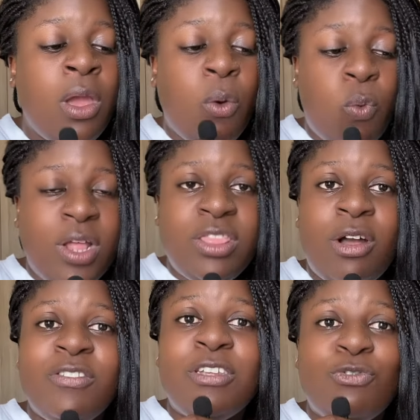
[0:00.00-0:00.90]

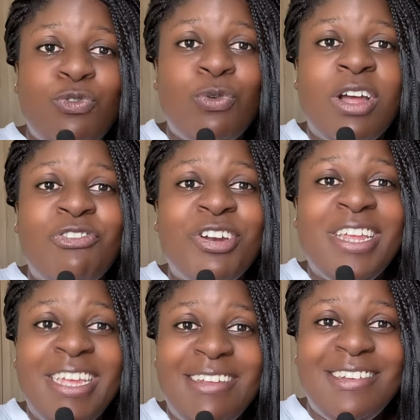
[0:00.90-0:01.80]

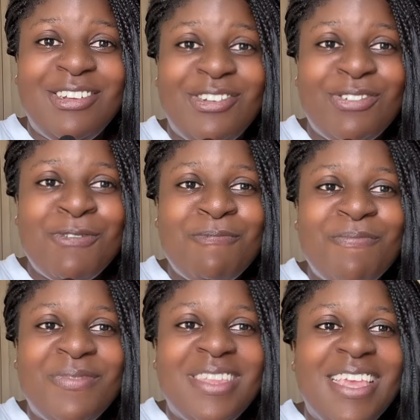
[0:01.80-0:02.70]
1,282.
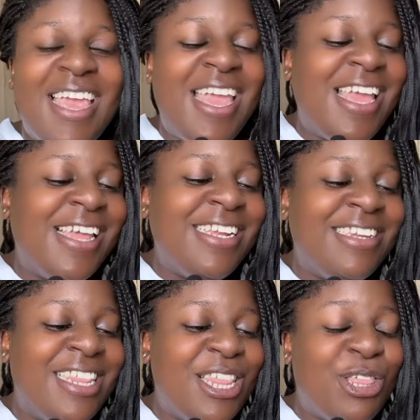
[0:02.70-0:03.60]

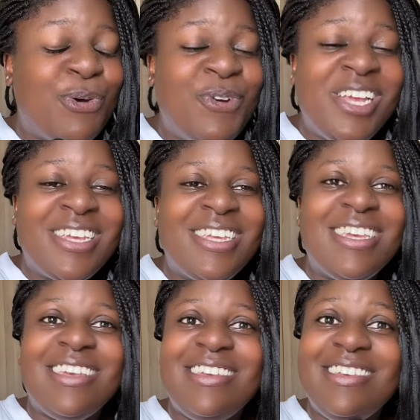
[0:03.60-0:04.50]
And the work
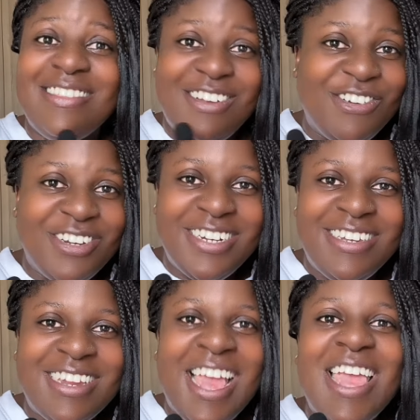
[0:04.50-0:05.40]
is
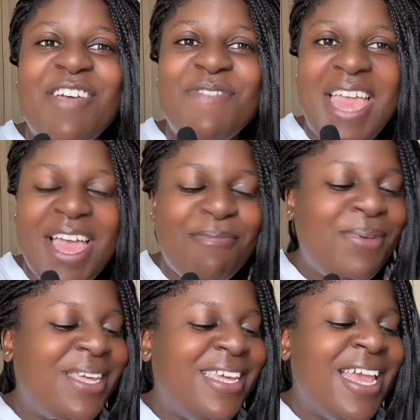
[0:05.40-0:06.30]
good. I am
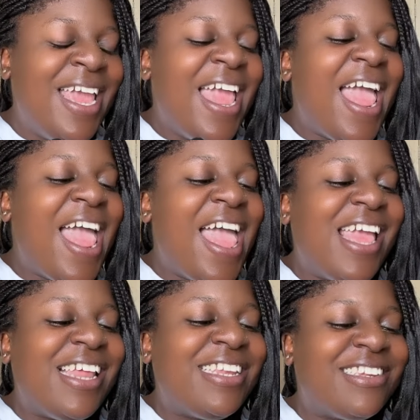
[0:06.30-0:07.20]
happy.
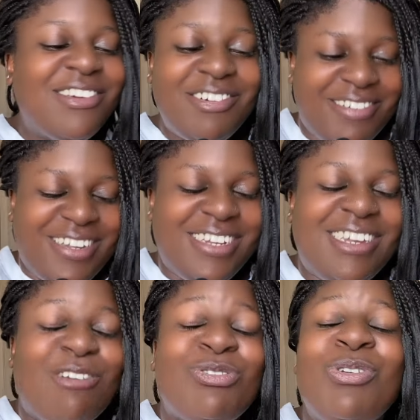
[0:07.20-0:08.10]
And
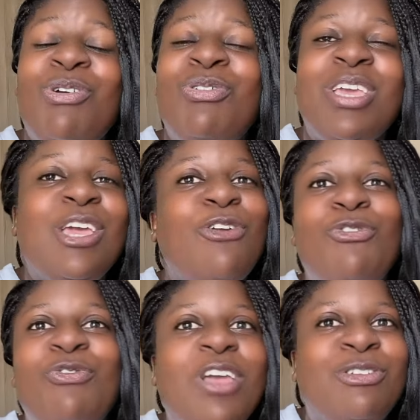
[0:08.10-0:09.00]
Ndautononge
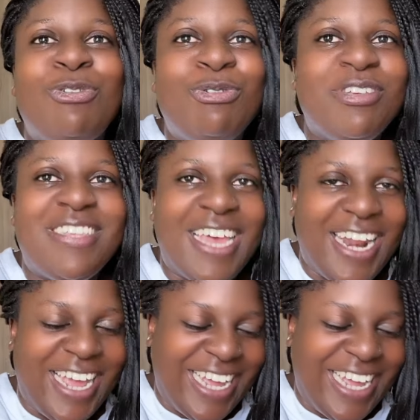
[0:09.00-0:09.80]
Rufia Tongo Sara,